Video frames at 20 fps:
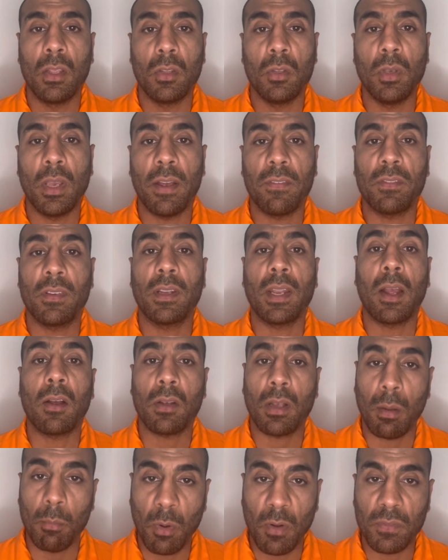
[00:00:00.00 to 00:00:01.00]
You have to now
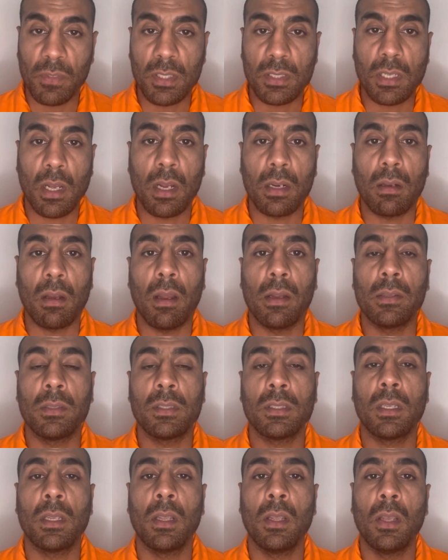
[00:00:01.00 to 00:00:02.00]
come off the
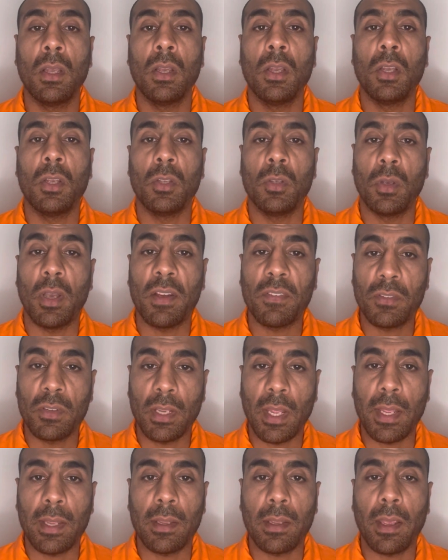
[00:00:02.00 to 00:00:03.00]
sidelines. You have
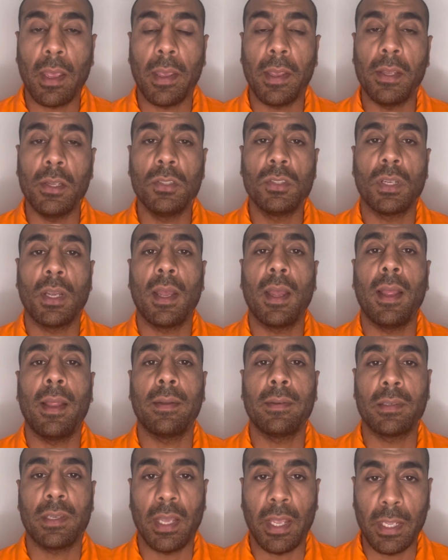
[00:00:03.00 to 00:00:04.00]
to engage
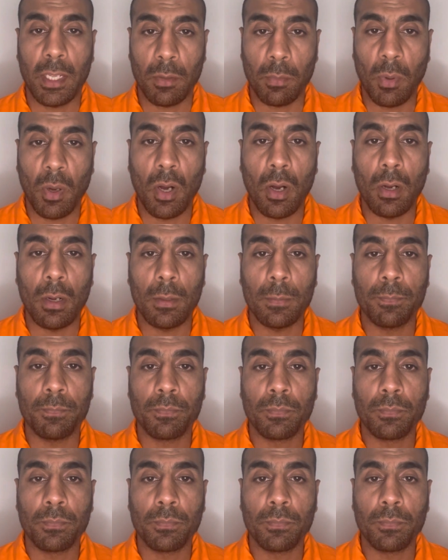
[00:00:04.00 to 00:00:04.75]
and take part.